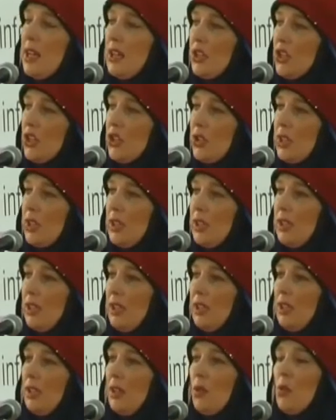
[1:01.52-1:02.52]
country,
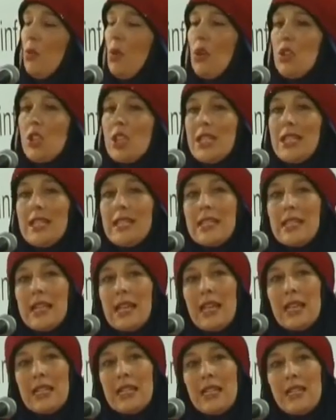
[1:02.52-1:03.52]
wanting to
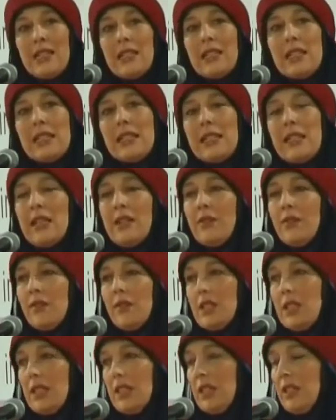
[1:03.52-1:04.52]
get to the
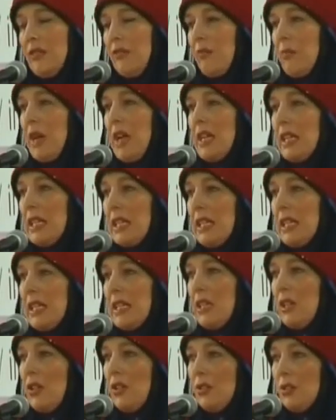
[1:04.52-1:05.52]
safety of
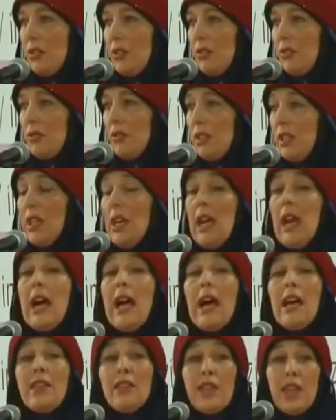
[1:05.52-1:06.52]
Pakistan.
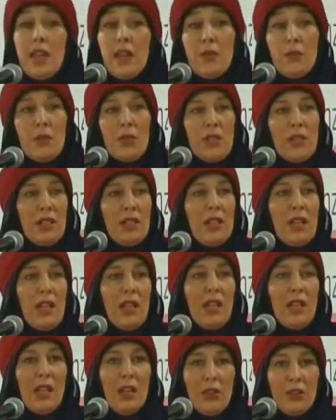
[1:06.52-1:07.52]
And there were
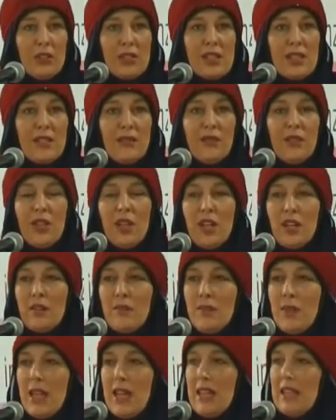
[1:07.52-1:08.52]
lots of
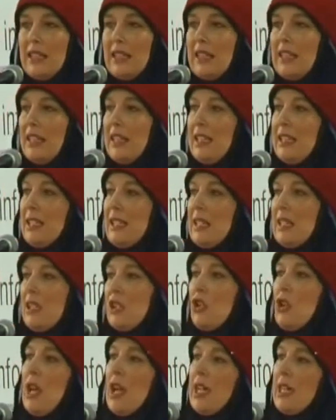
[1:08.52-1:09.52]
young men
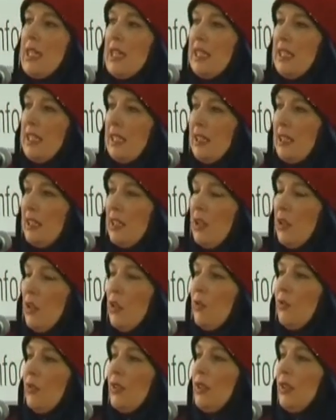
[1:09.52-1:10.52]
striding
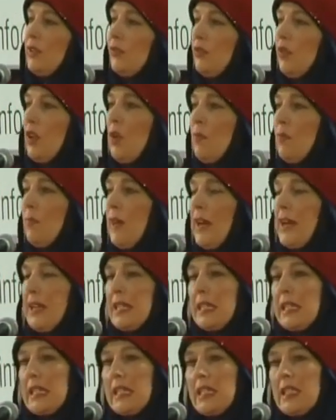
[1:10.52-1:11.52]
over from
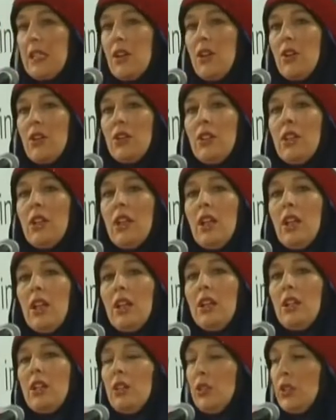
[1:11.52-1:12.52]
Pakistan,
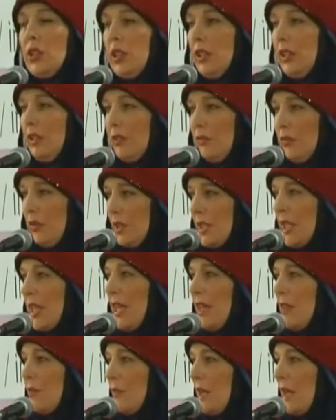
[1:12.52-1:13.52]
looking for
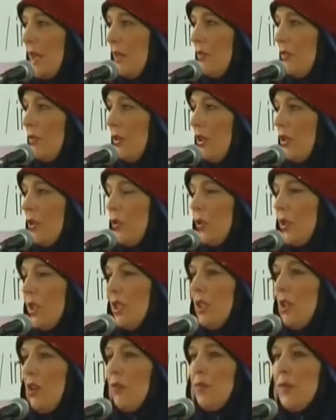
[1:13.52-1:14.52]
Taliban
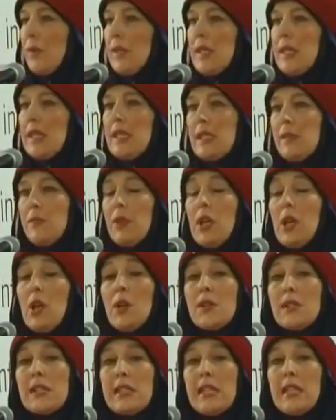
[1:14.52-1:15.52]
recruiting officers
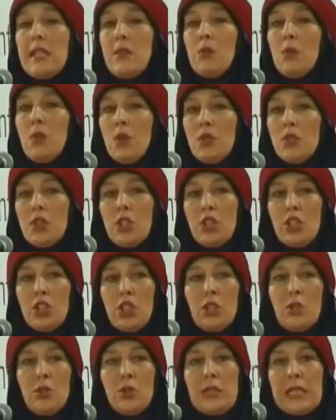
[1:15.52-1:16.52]
because they wanted
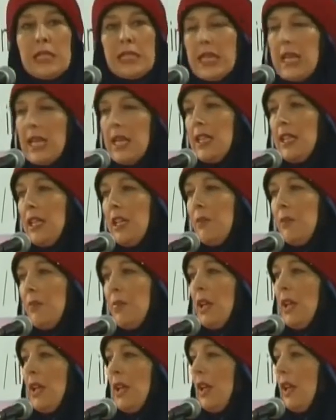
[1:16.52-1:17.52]
to sign up
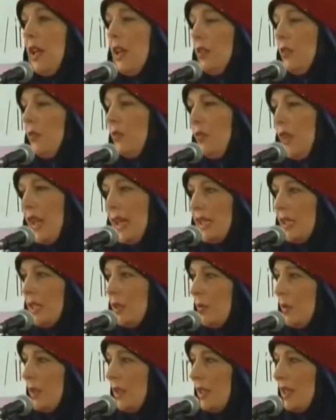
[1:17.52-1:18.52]
and
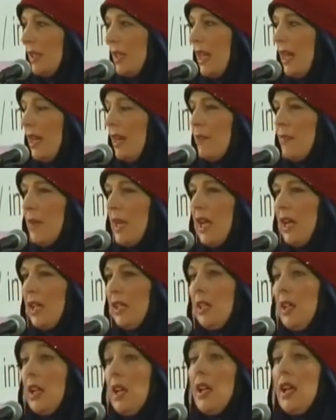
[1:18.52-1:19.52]
fight with the
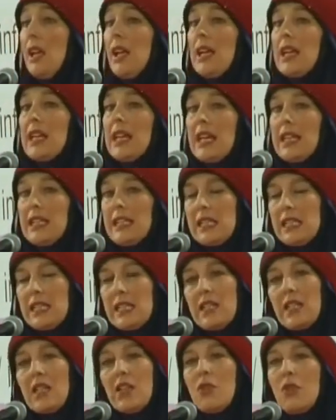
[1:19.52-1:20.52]
Taliban
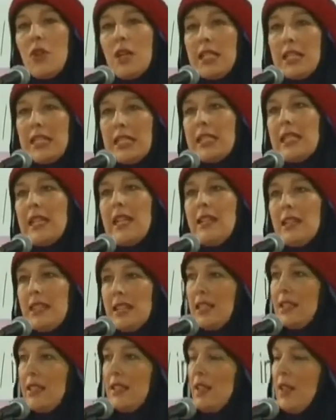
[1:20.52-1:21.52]
against the Great
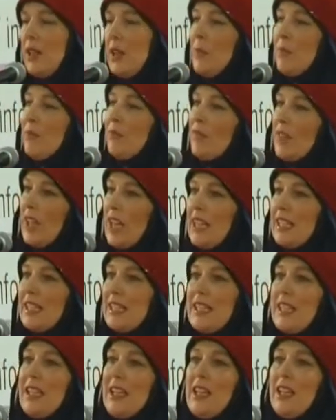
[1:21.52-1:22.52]
Satan,
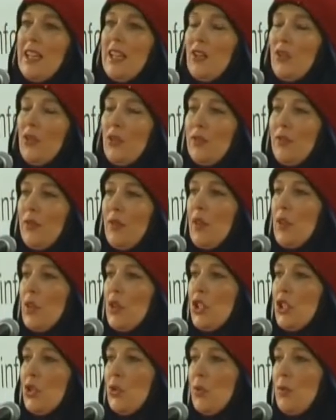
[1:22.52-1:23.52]
as they
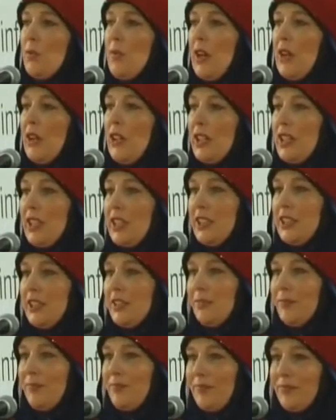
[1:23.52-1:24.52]
referred to
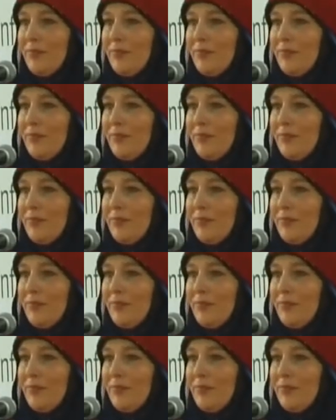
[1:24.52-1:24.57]
America.